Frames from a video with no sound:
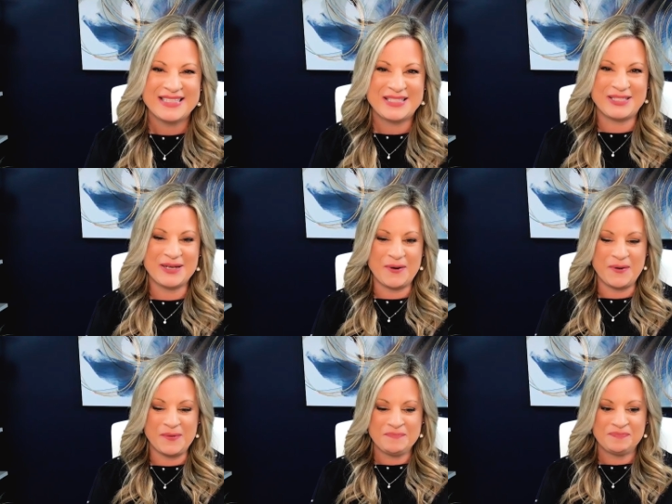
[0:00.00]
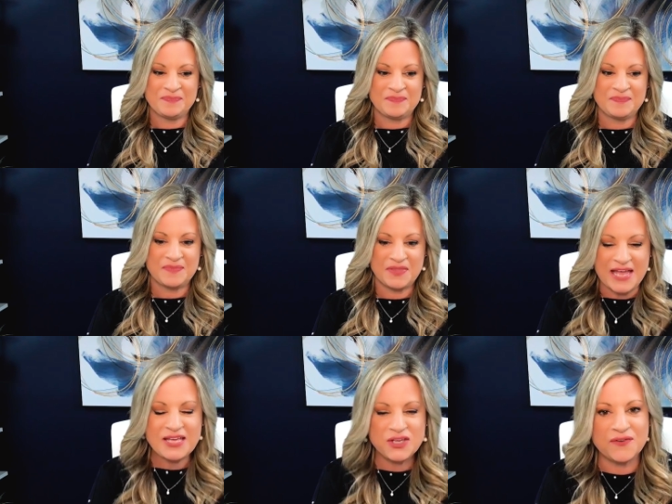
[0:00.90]
So,
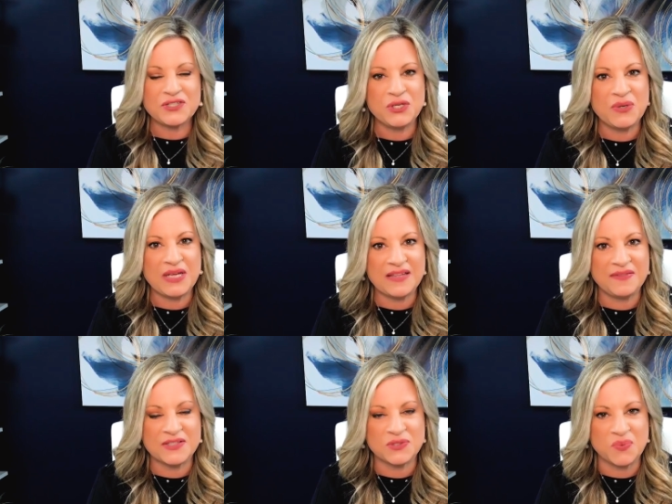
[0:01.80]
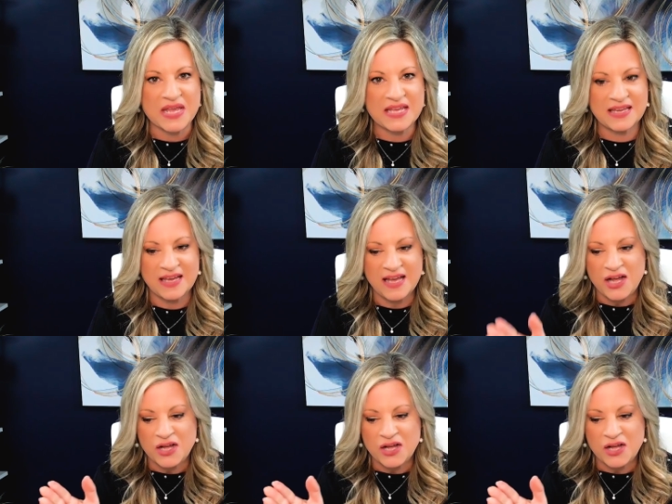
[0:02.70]
thank you for tuning in this week.